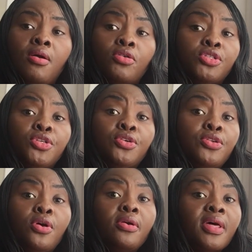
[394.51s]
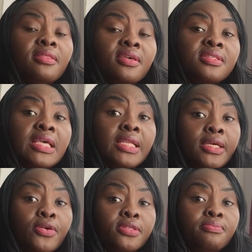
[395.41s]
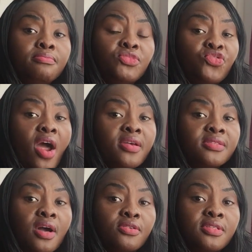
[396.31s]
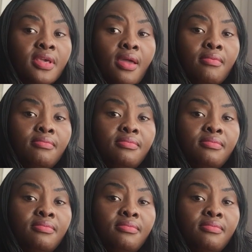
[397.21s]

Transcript: "Oh, do you know that there's illegal drugs out there?"